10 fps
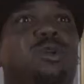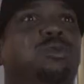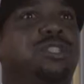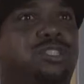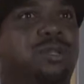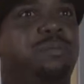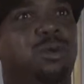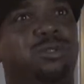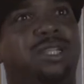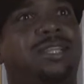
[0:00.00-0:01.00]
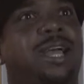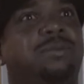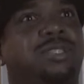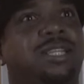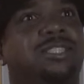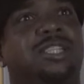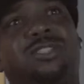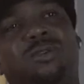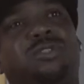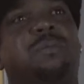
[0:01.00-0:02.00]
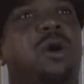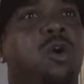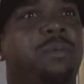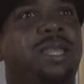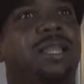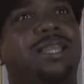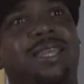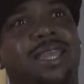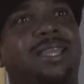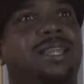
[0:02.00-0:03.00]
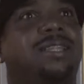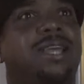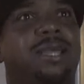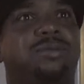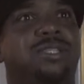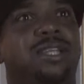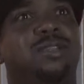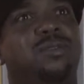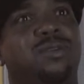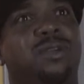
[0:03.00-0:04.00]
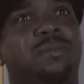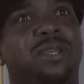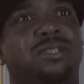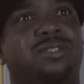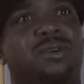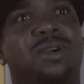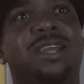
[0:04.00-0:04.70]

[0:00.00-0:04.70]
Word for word: know, just the music type, just on some homie kicking it type. You know what I mean? So